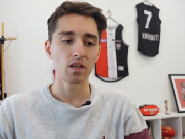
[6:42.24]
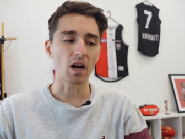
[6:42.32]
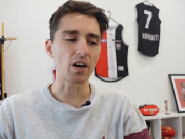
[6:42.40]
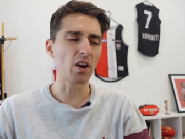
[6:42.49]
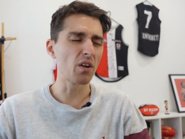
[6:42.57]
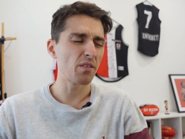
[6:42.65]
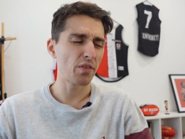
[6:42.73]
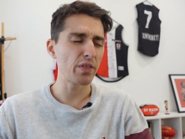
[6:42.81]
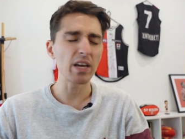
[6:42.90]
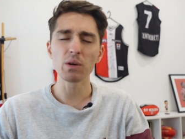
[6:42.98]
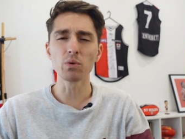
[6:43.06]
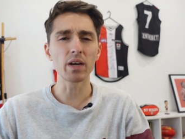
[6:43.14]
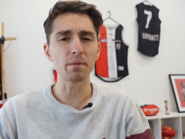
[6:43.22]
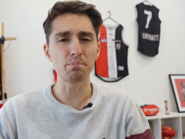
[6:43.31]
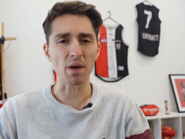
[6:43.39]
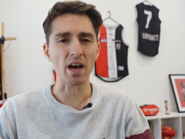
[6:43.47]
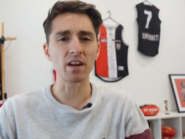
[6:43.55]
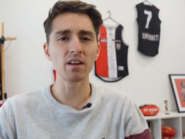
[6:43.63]
I don't think we'll get
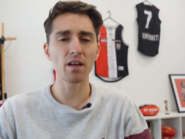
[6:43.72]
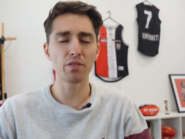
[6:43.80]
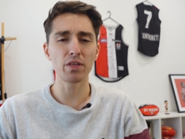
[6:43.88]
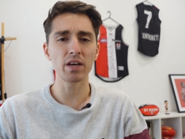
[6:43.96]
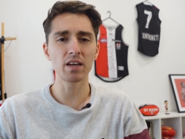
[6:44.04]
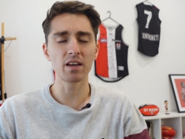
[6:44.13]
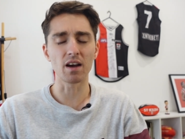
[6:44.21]
battered. I think,